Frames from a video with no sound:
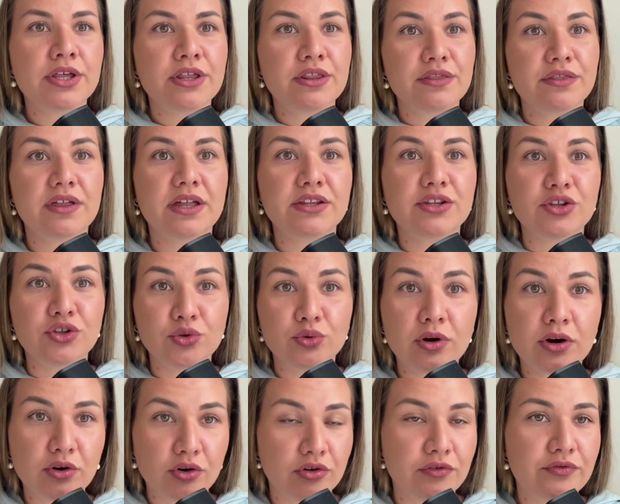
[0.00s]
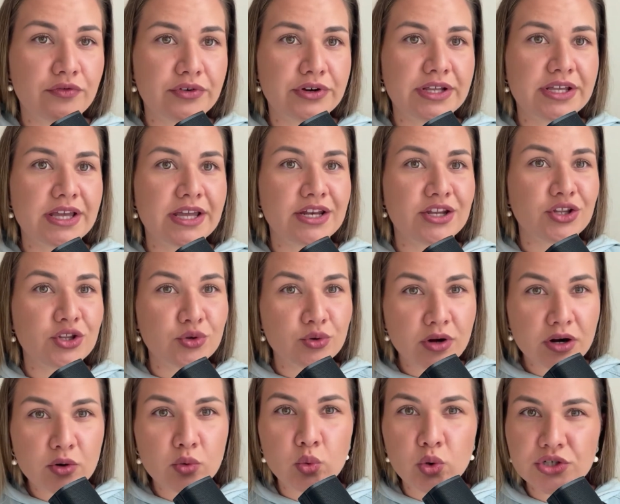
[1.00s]
that you are offering and you
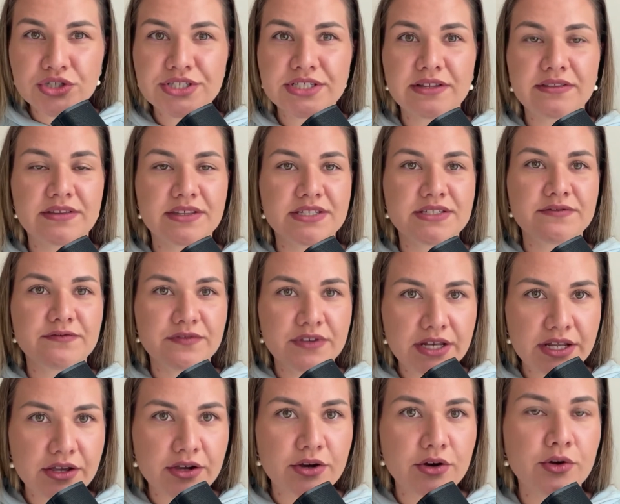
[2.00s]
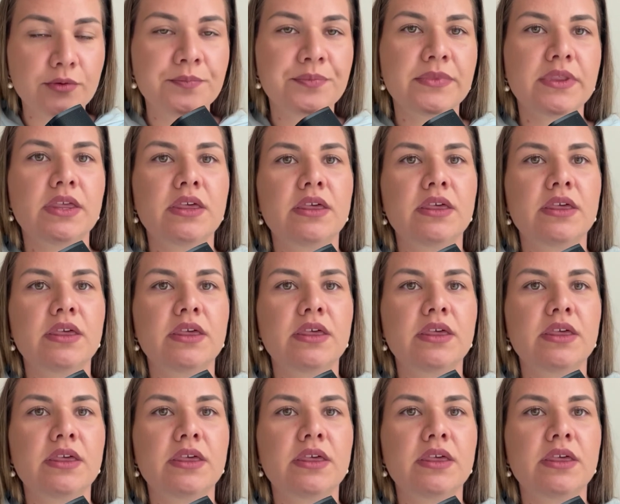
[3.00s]
are watching this video,